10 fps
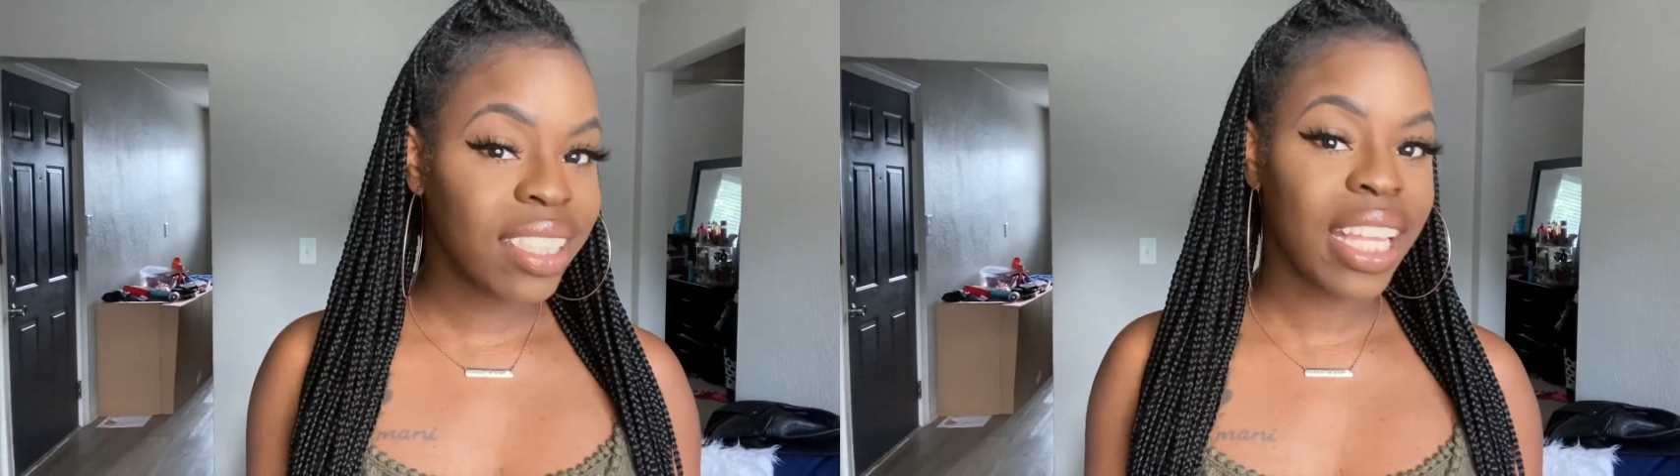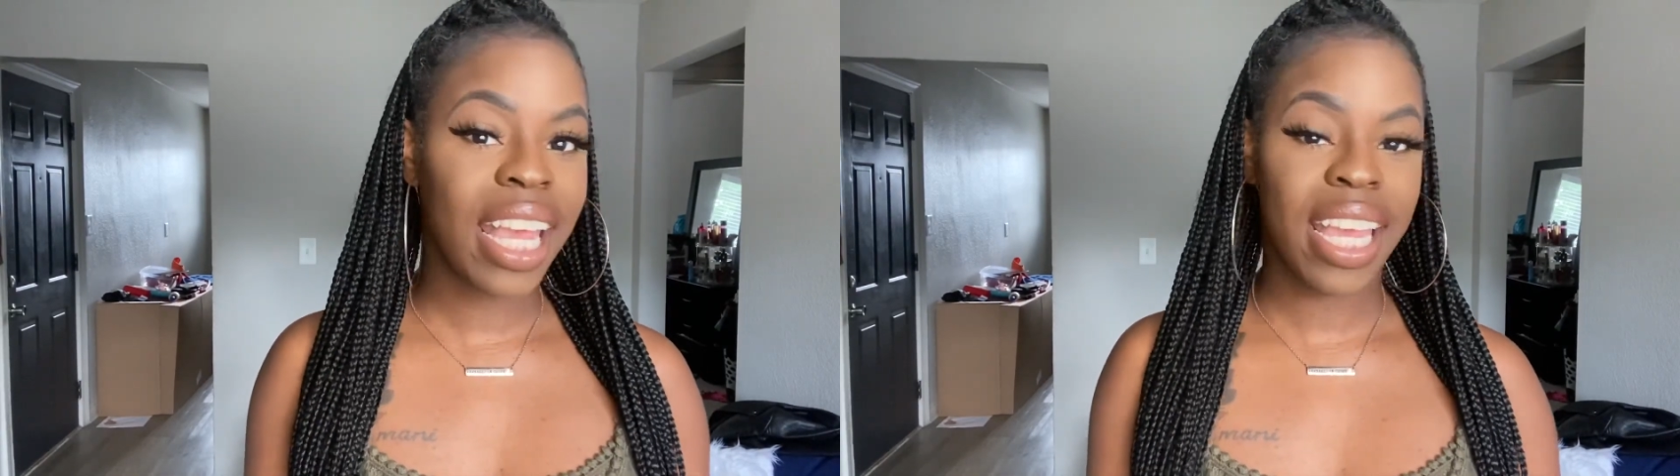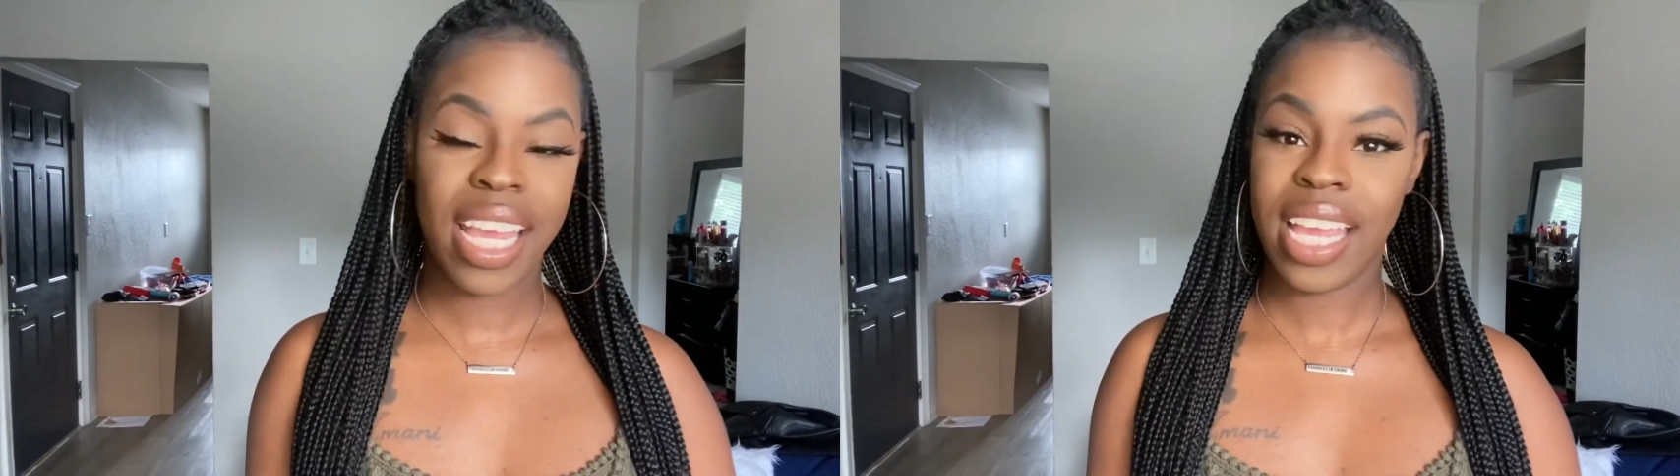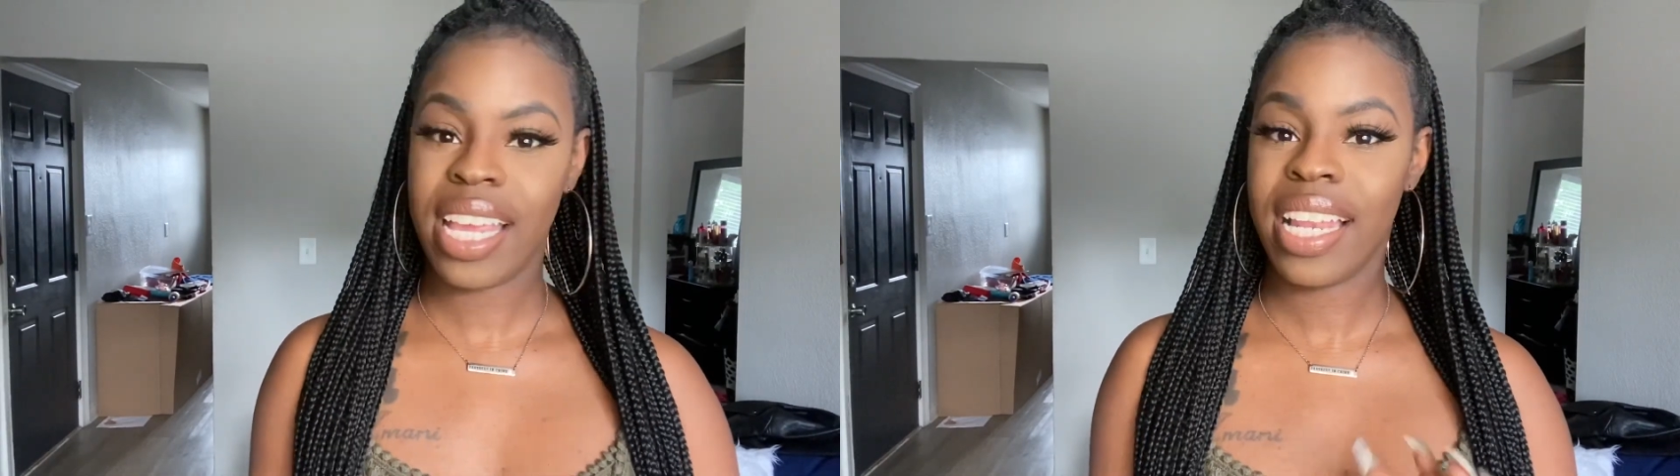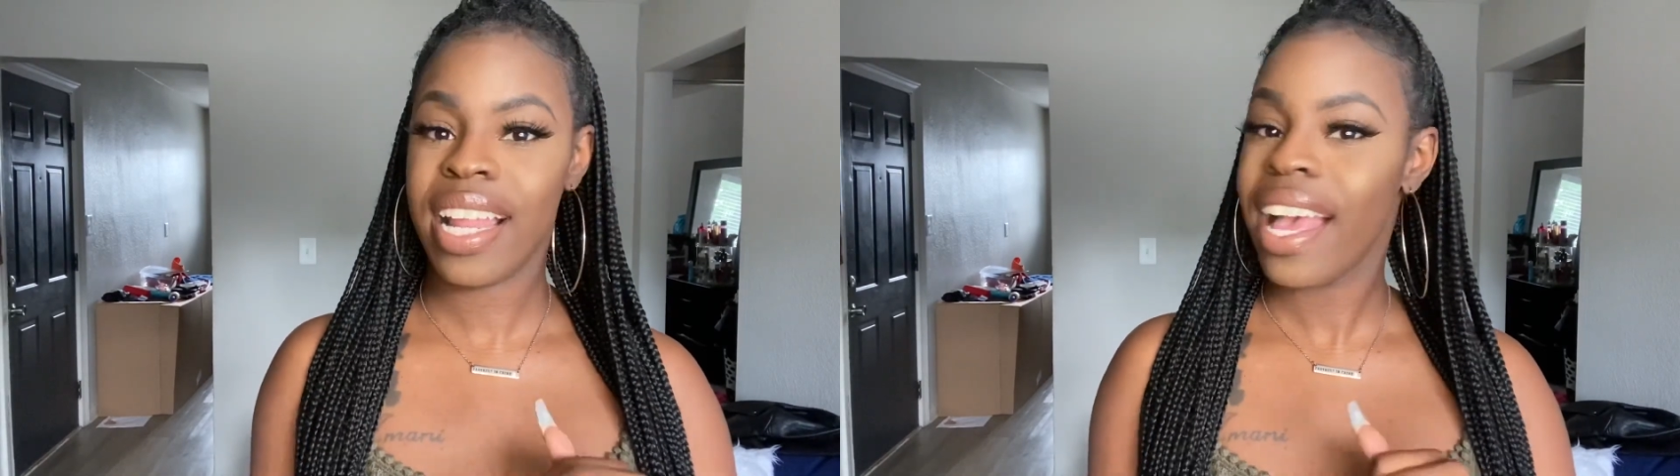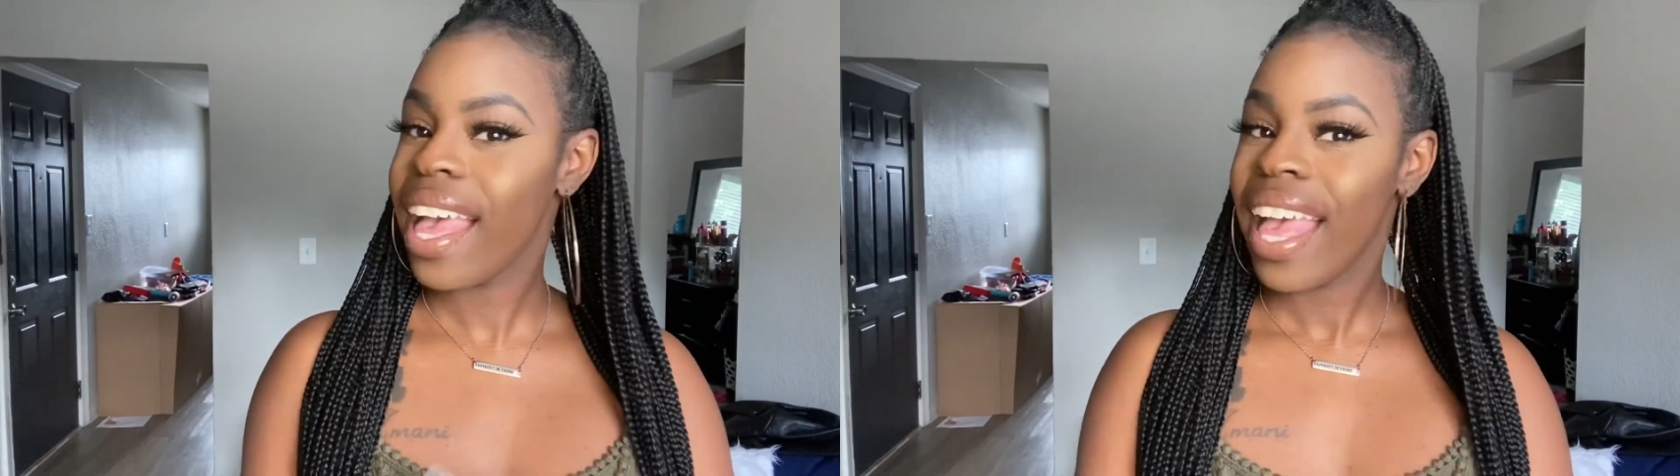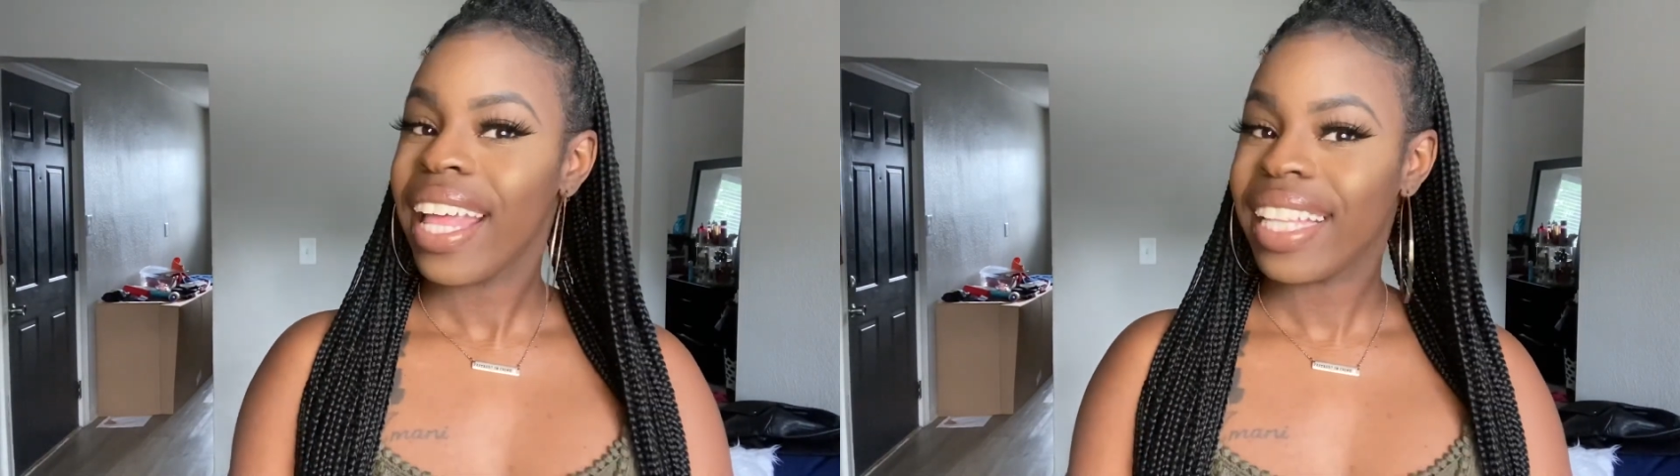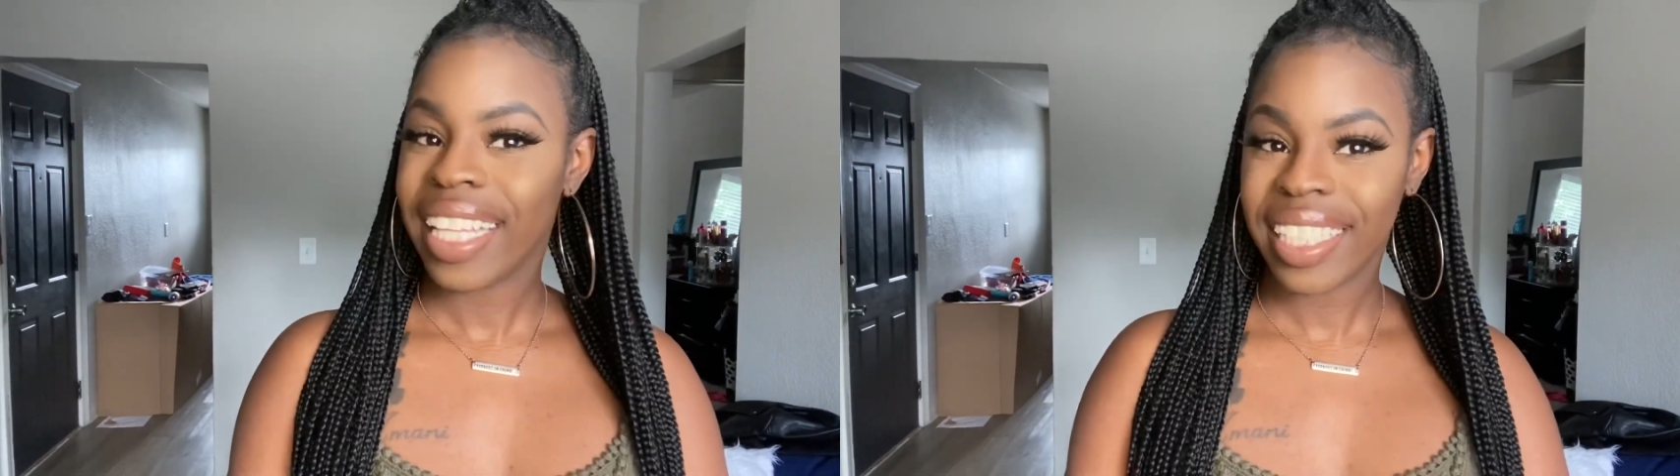and
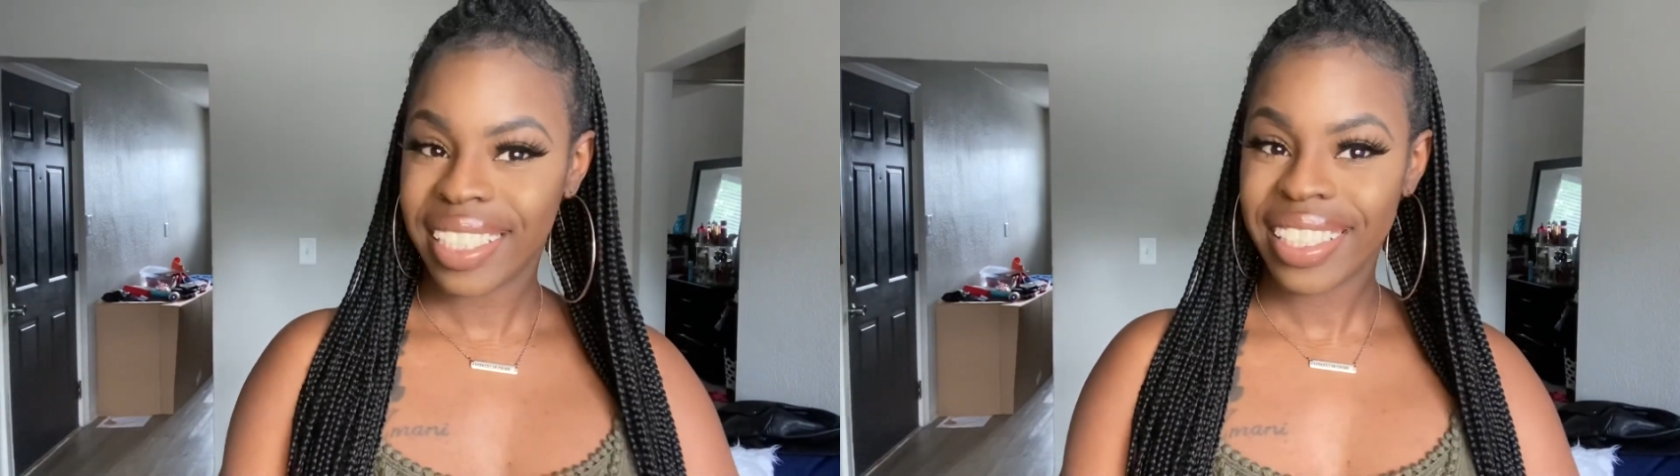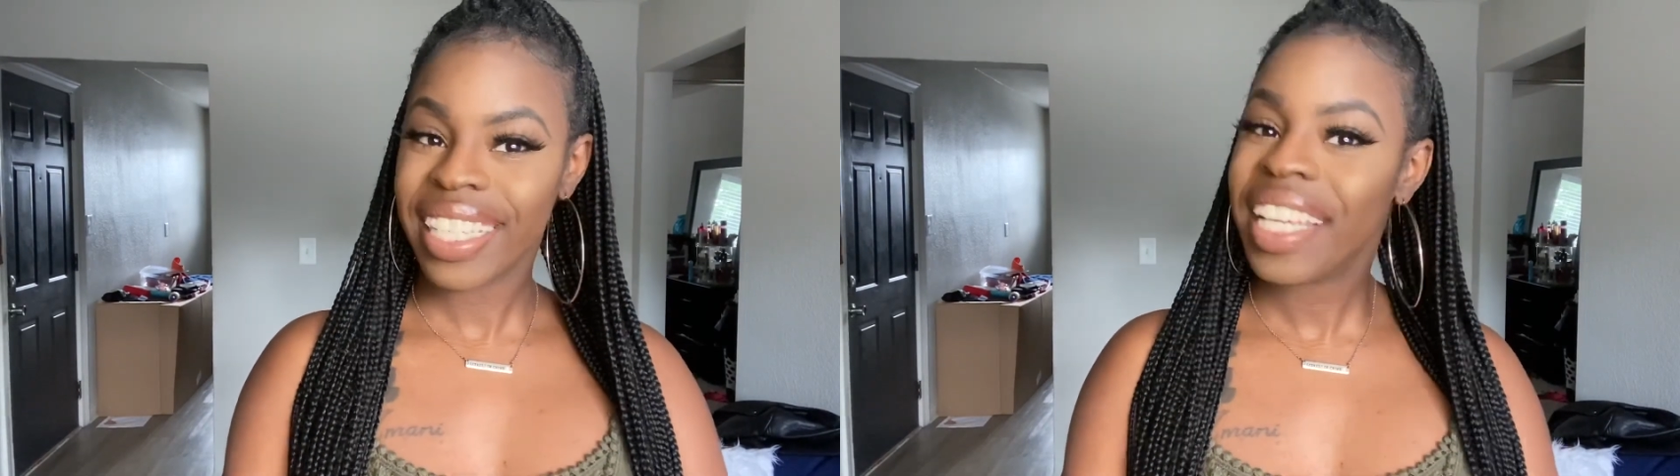thanks again